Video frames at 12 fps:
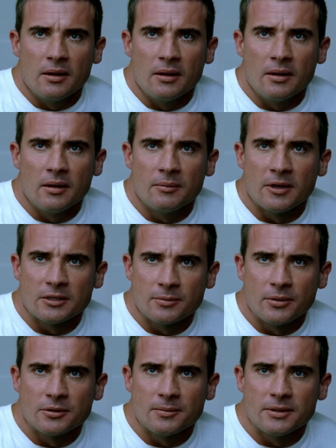
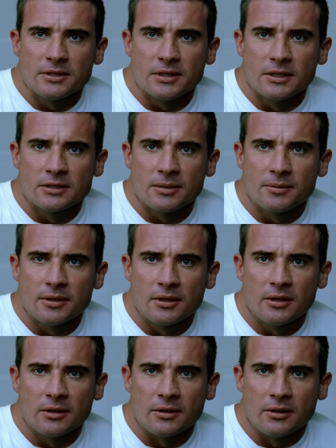Scofield reunites with
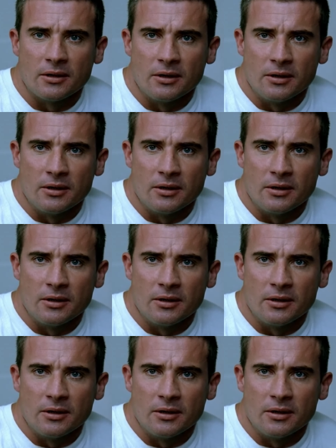Burrows